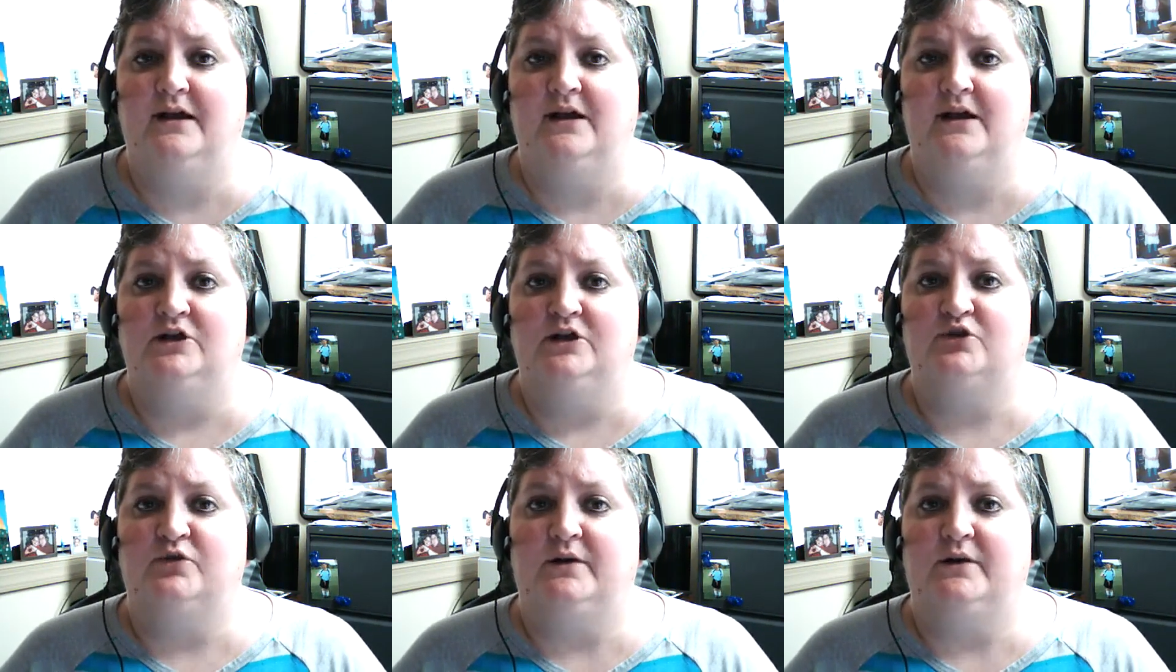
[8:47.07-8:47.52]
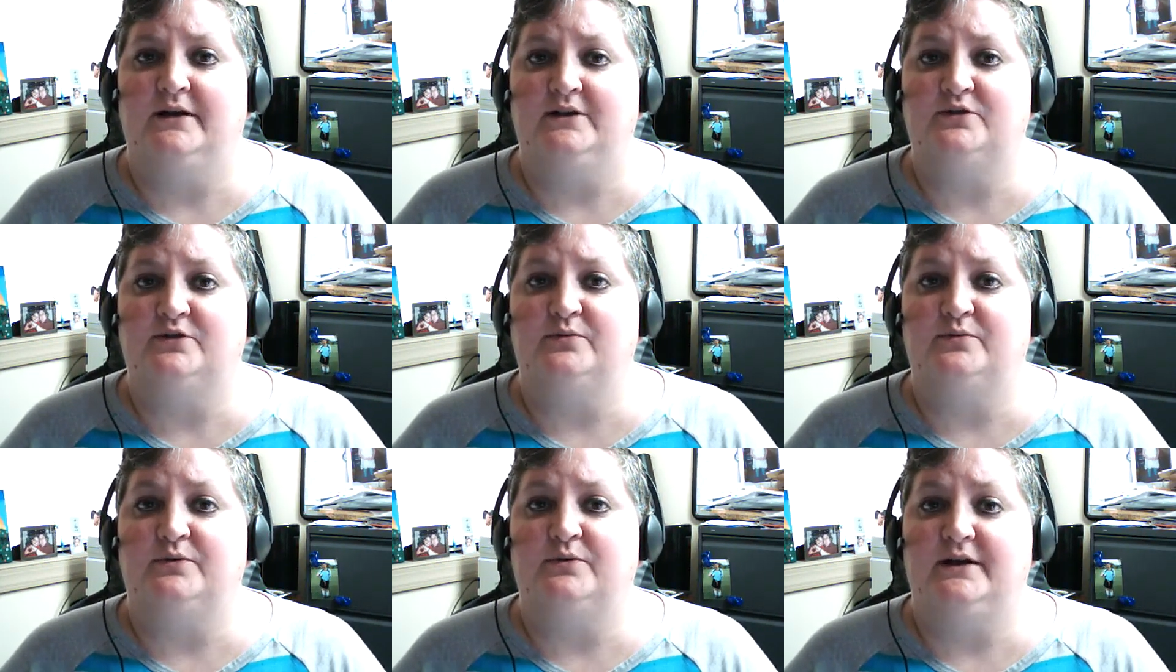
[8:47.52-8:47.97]

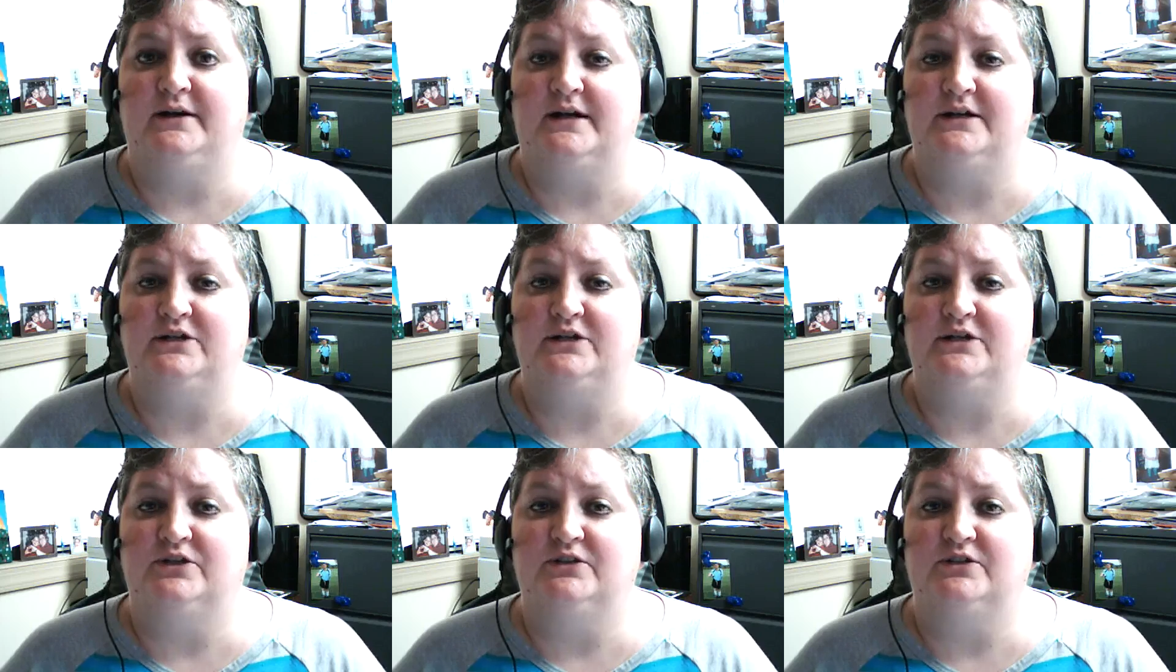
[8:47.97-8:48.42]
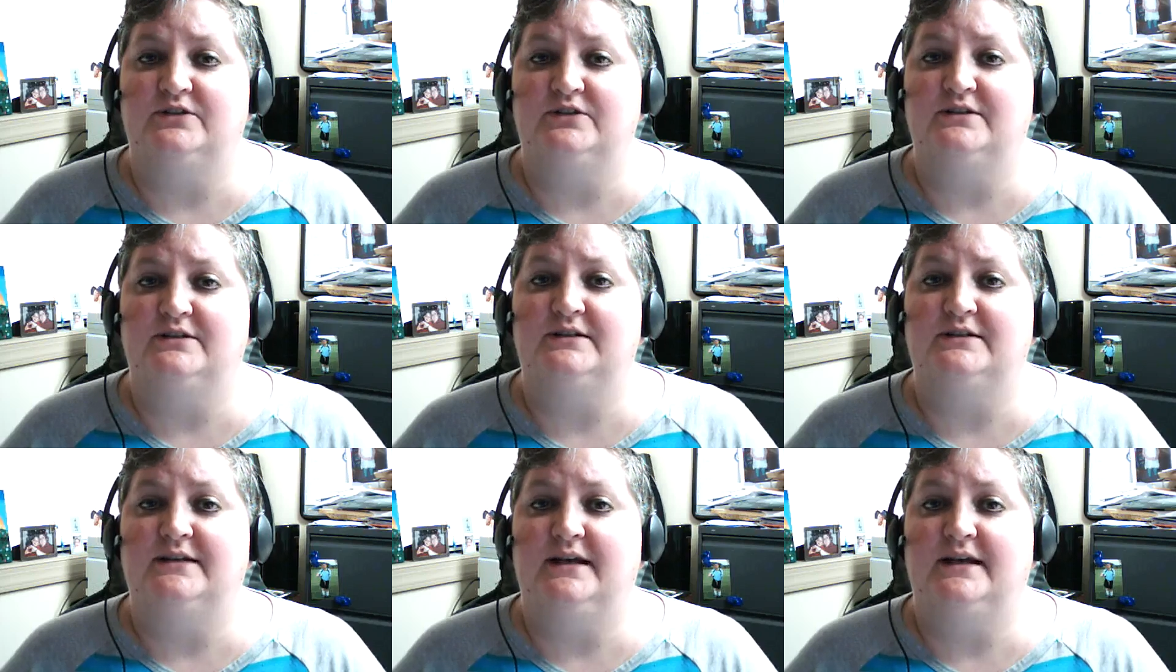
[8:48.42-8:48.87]
transportation
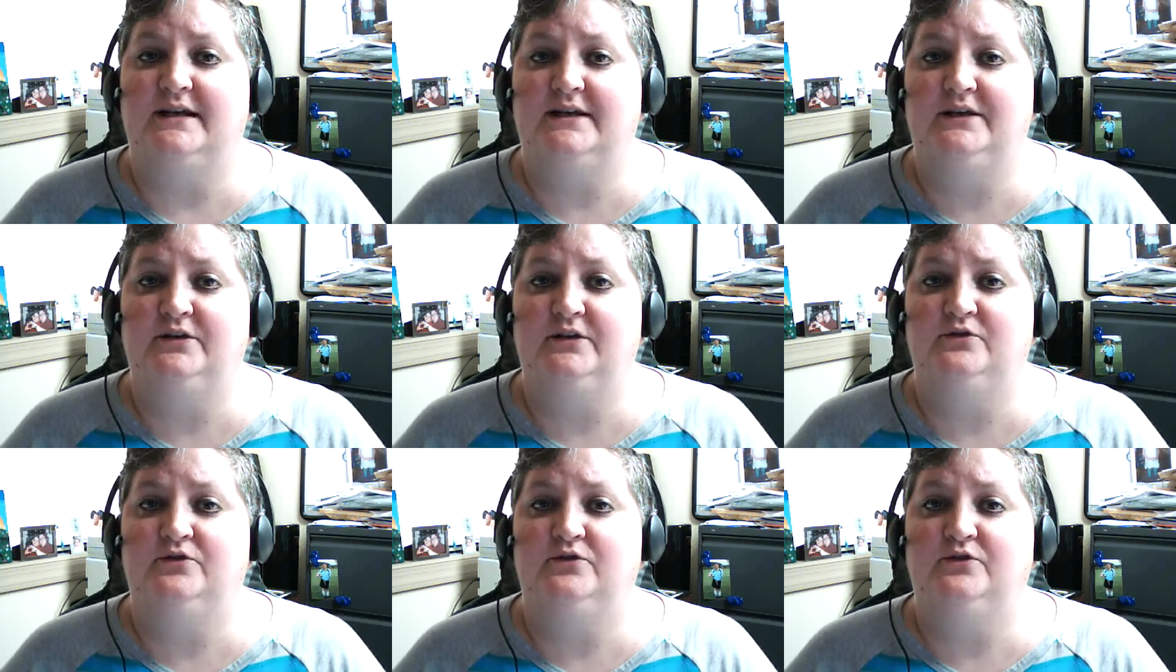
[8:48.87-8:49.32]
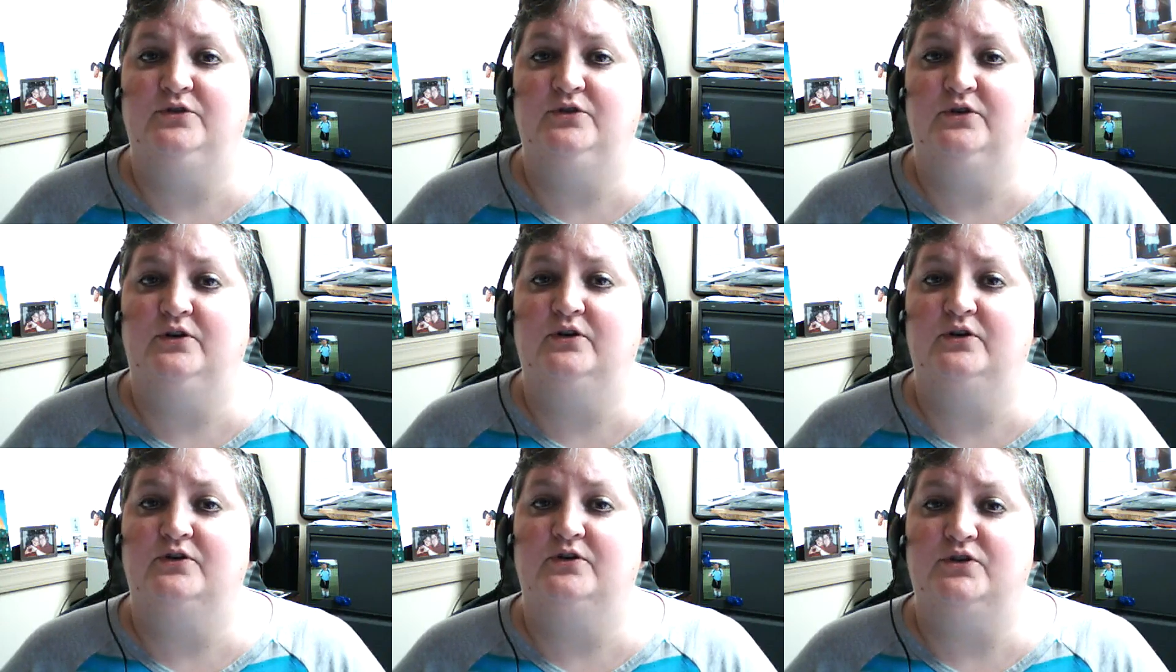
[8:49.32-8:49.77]
to take you to
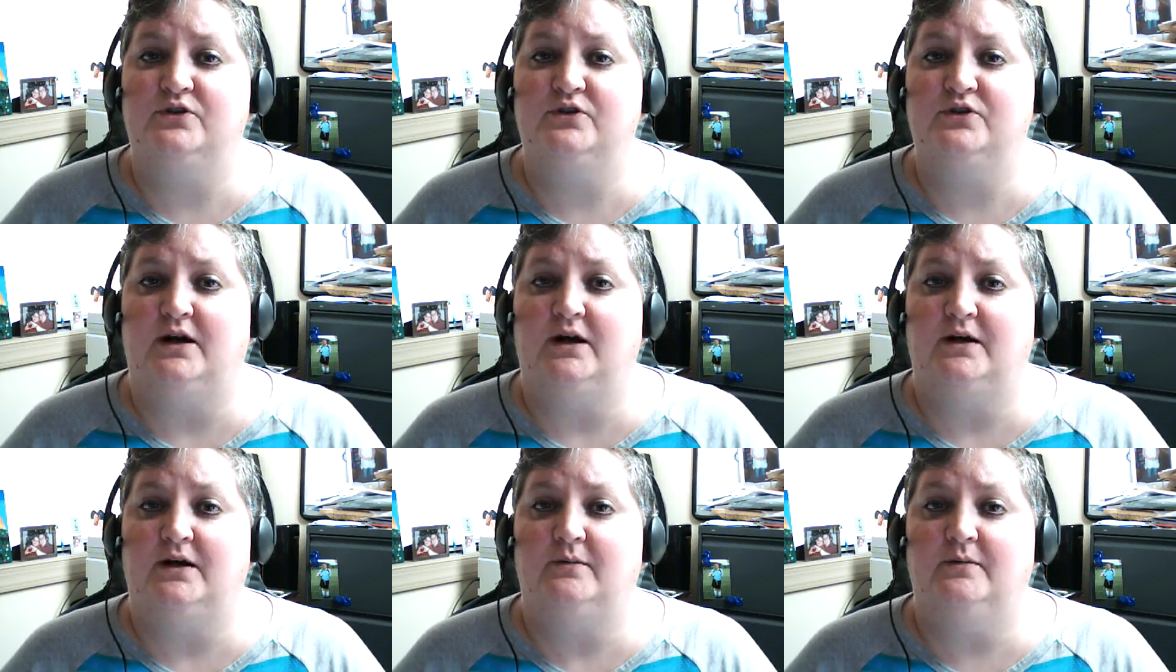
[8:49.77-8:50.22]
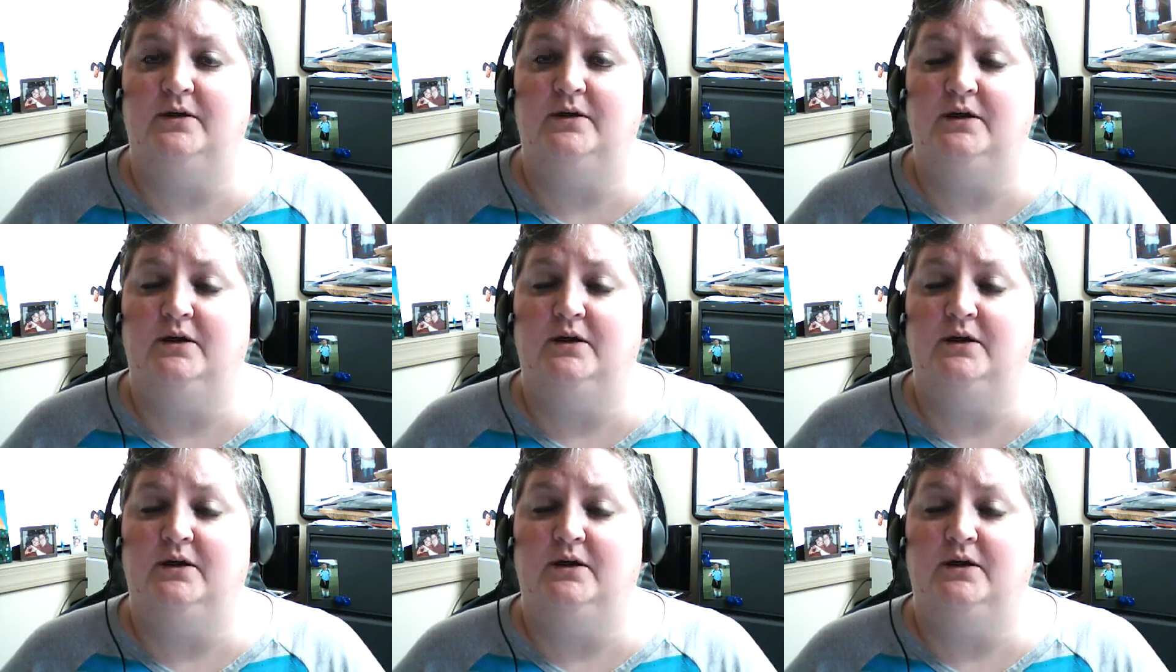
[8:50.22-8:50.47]
your job